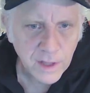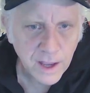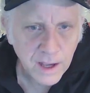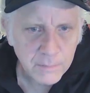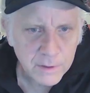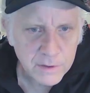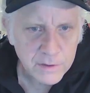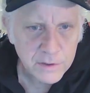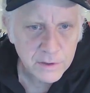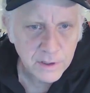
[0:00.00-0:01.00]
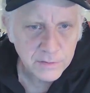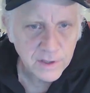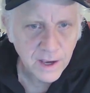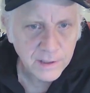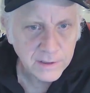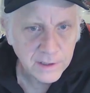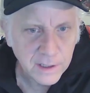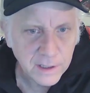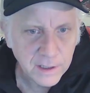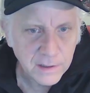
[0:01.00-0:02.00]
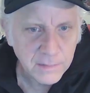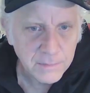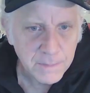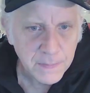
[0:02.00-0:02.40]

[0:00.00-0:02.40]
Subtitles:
established this idea,